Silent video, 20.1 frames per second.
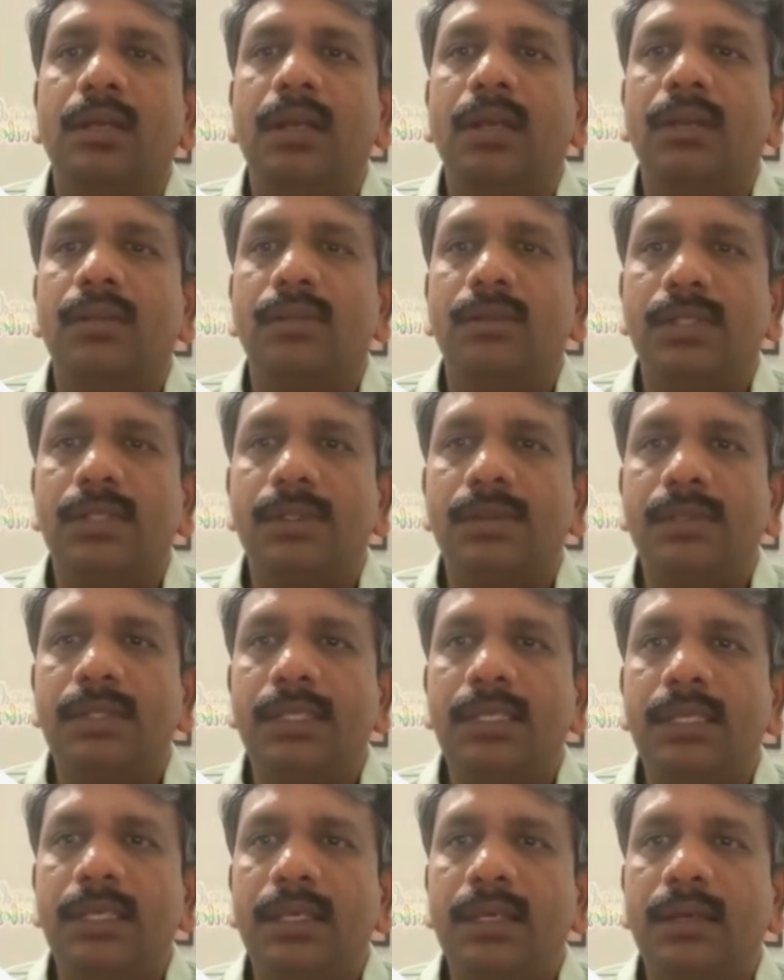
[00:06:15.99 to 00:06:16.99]
So as you see
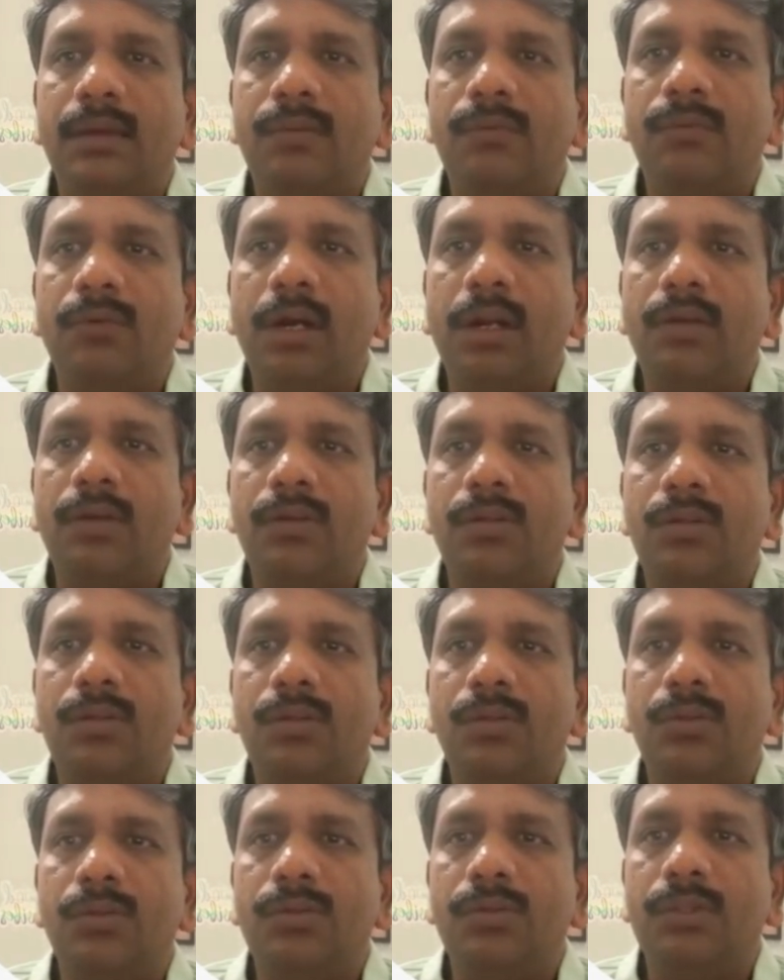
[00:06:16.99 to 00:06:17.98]
here, 1,
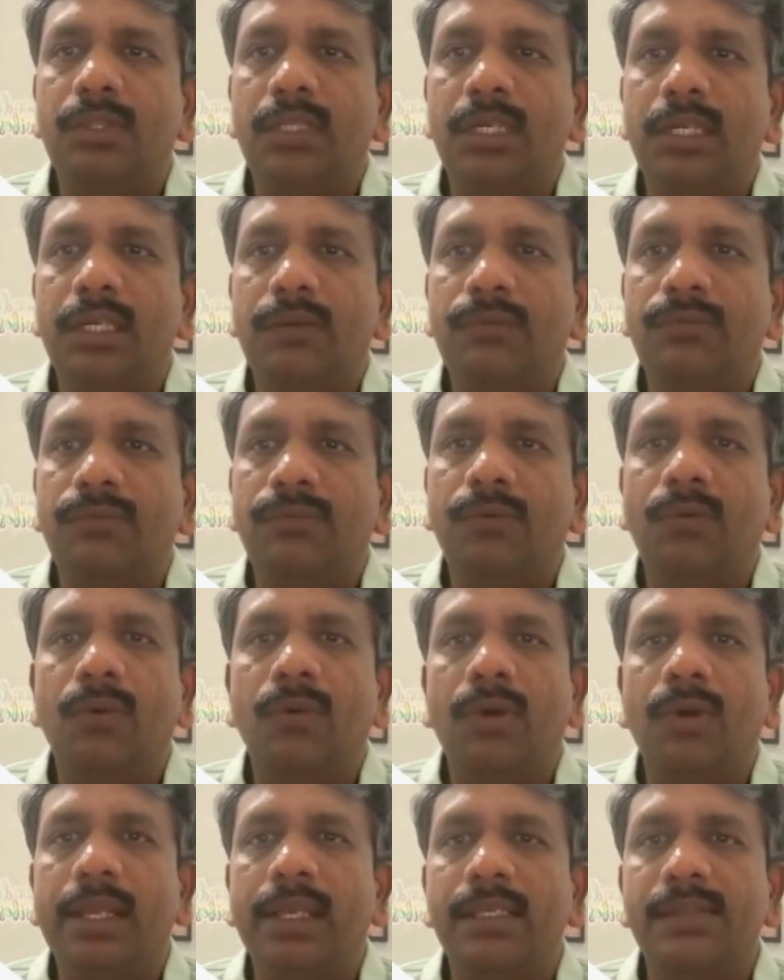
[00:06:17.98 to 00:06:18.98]
2, 3, 4
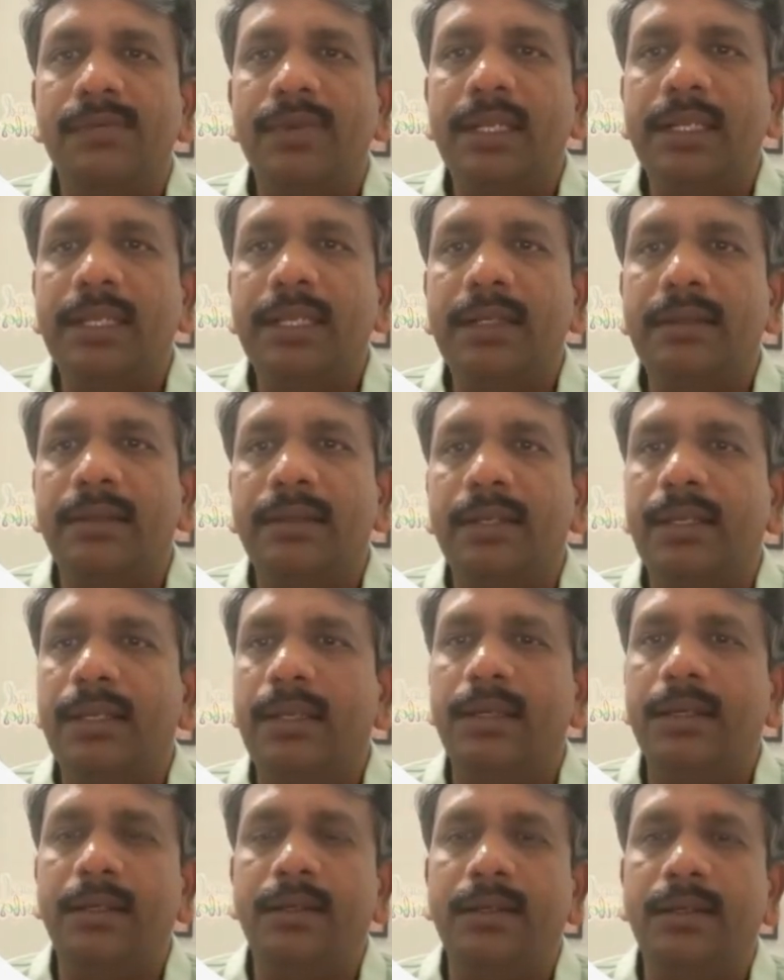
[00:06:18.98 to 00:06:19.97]
layers will get
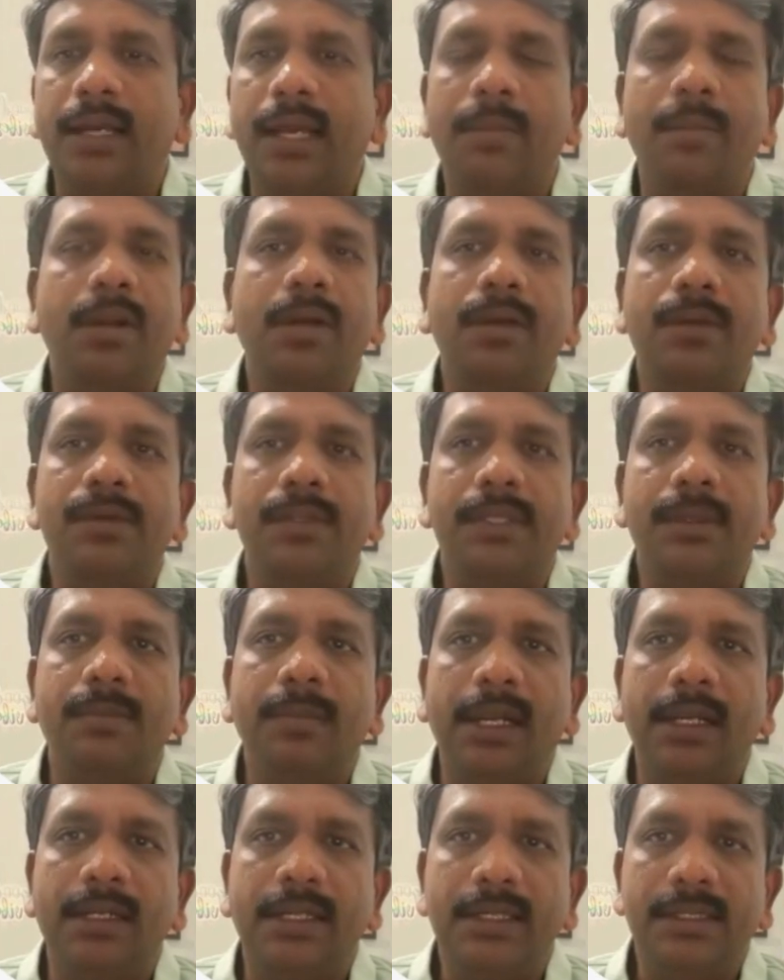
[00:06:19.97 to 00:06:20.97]
created. I'm not using
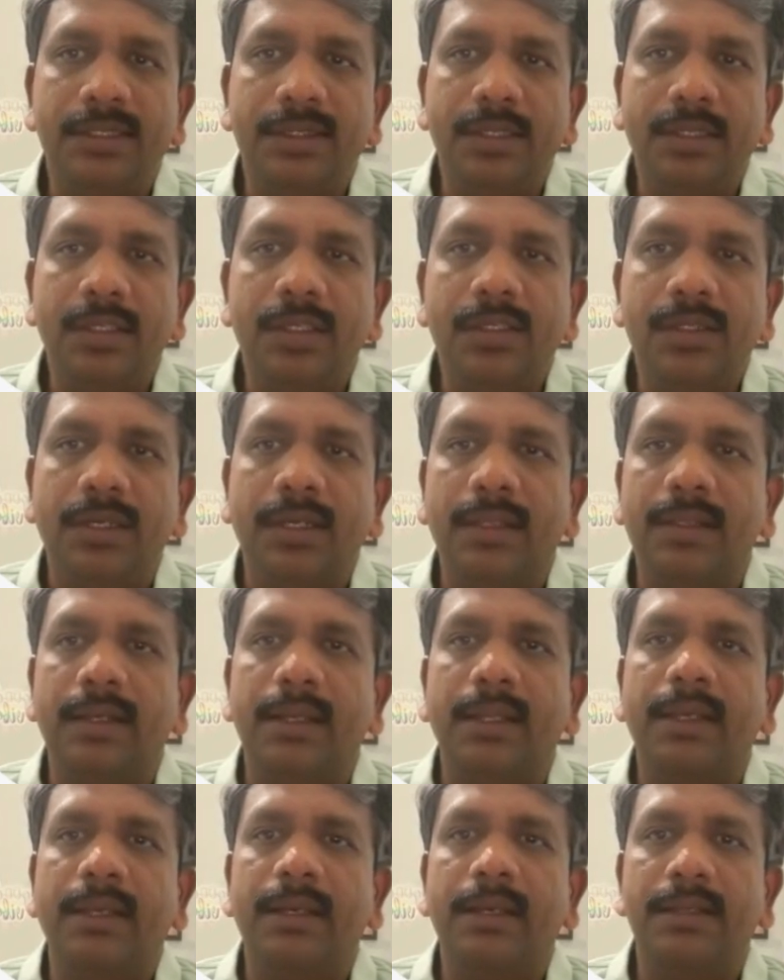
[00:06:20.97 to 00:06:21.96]
multi-stage, rather
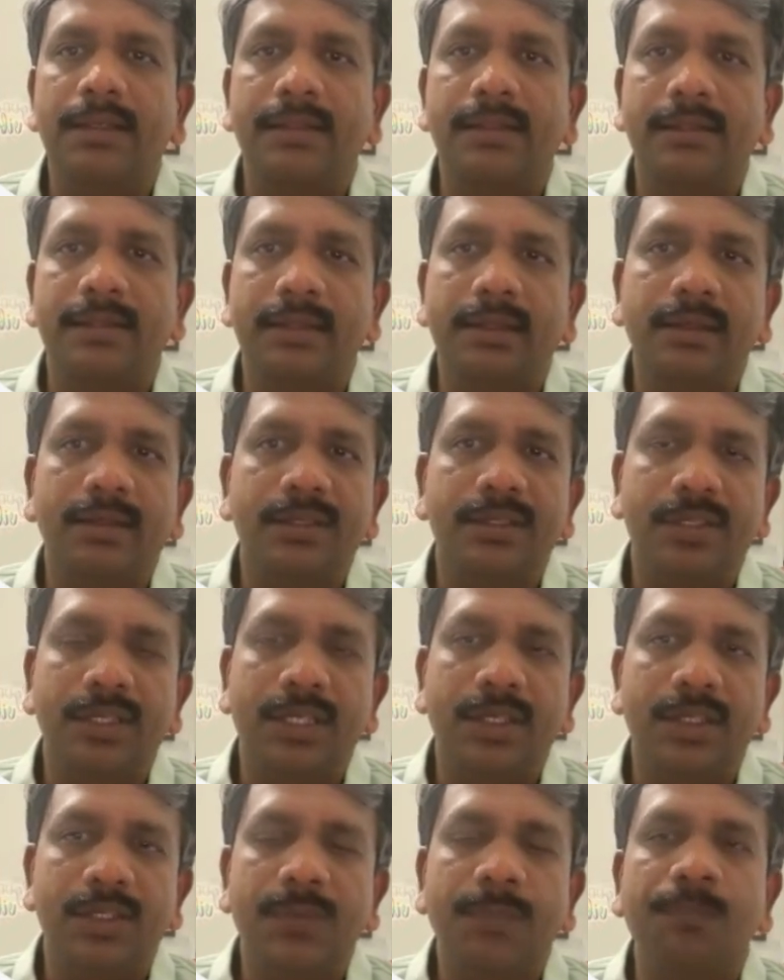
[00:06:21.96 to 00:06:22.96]
like it is a single
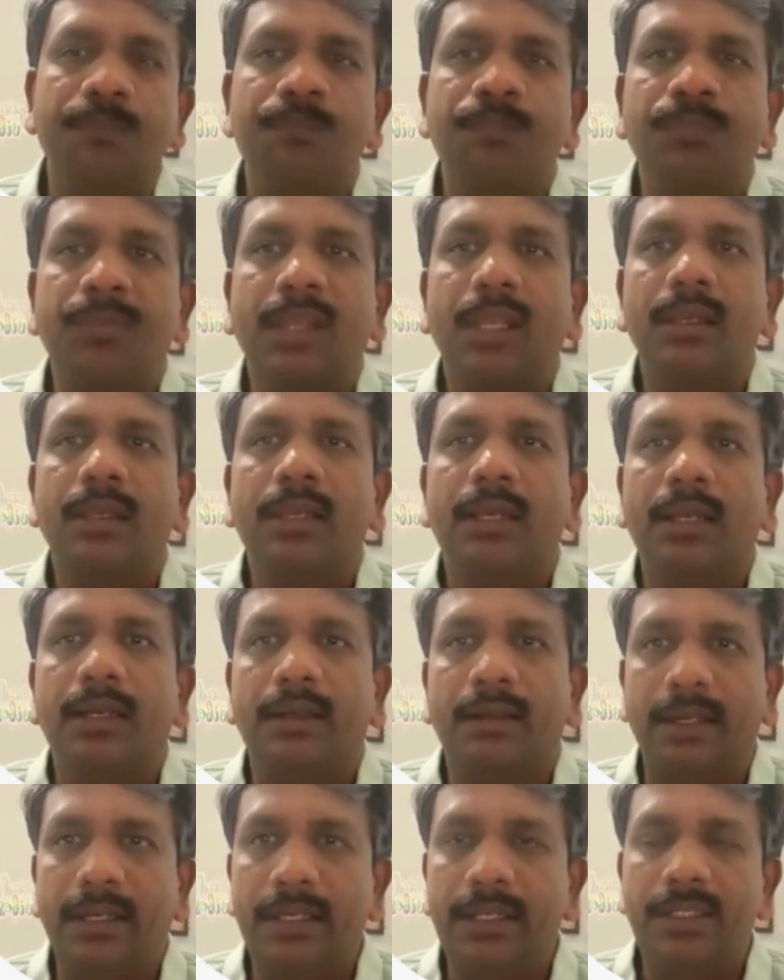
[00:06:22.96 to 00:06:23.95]
stage
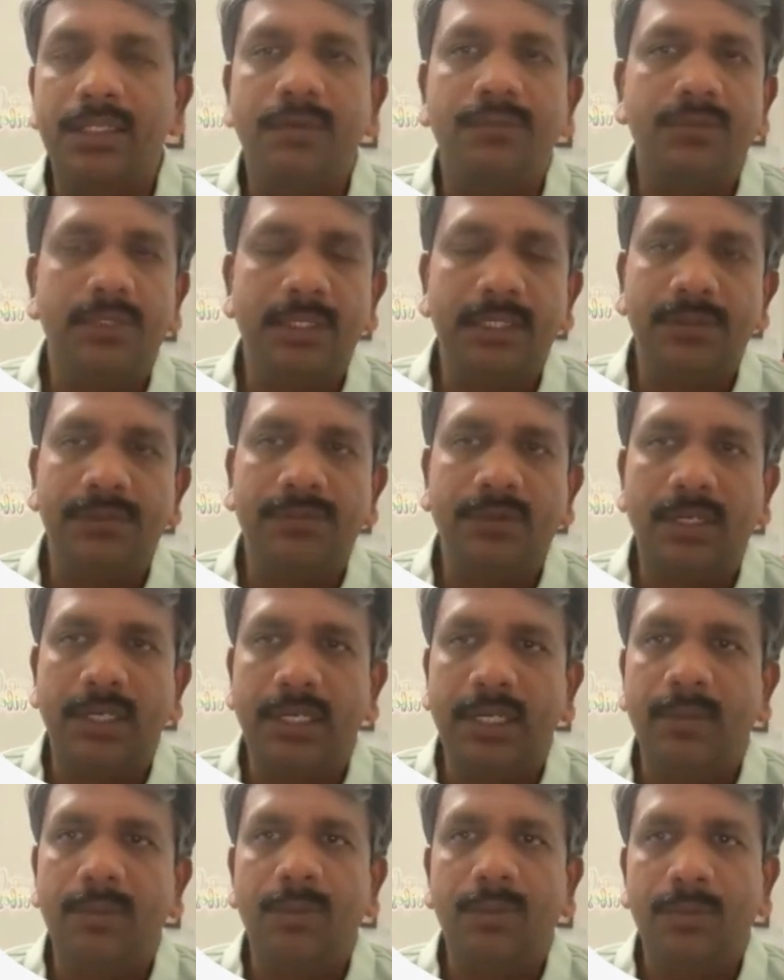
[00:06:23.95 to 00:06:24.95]
creation just for a
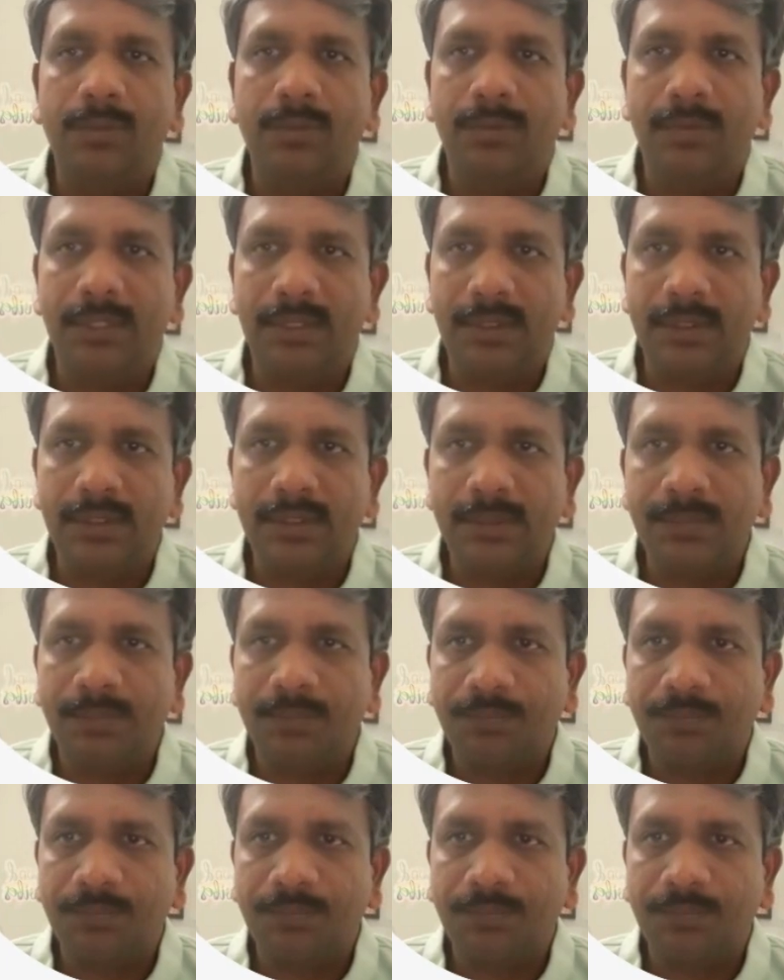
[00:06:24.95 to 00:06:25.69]
demo purposes.